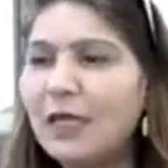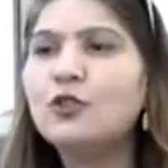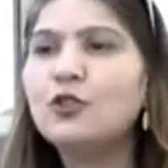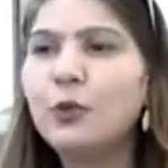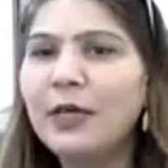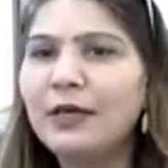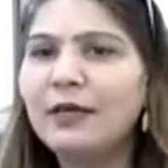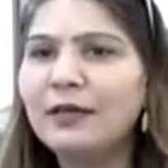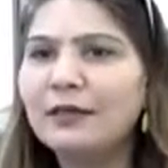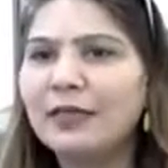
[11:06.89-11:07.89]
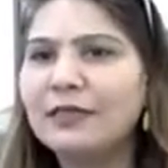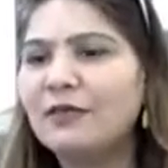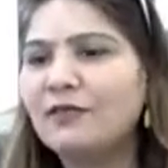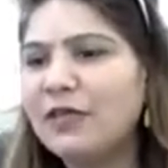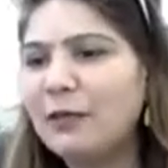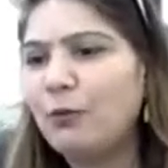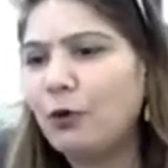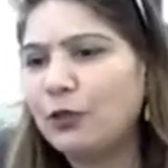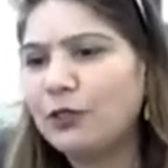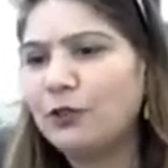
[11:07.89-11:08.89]
So here there is a very
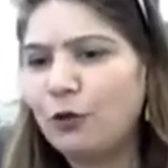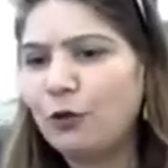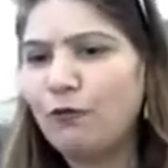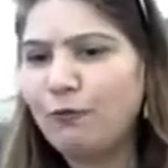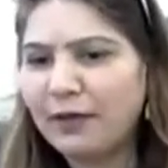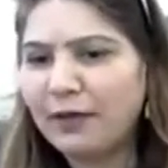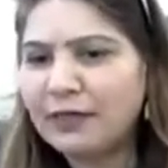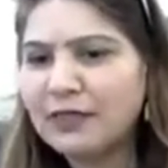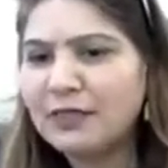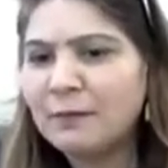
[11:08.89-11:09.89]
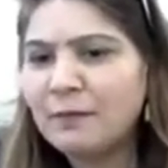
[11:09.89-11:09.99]
important role of parents.